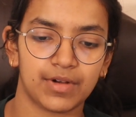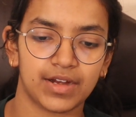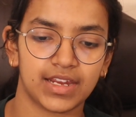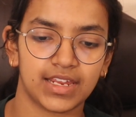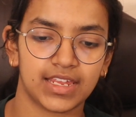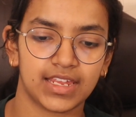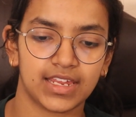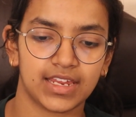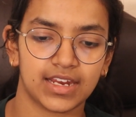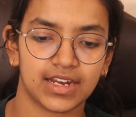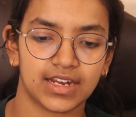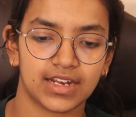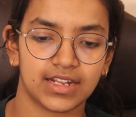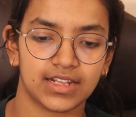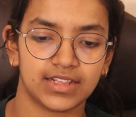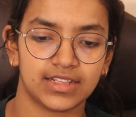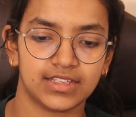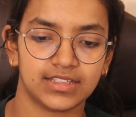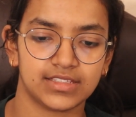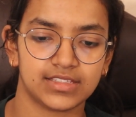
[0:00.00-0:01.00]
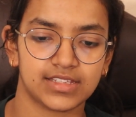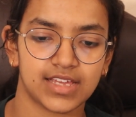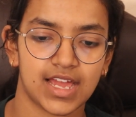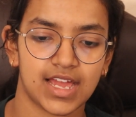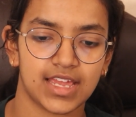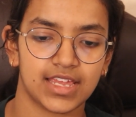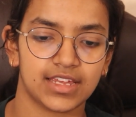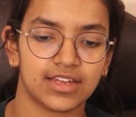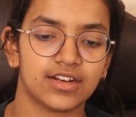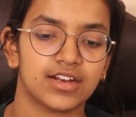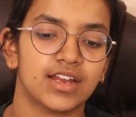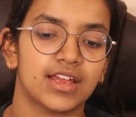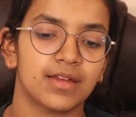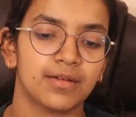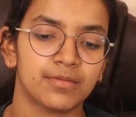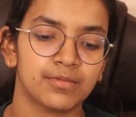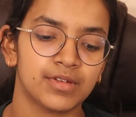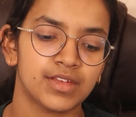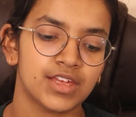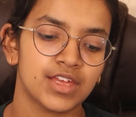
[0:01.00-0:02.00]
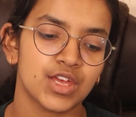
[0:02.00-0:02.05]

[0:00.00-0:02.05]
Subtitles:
right here, this diagram,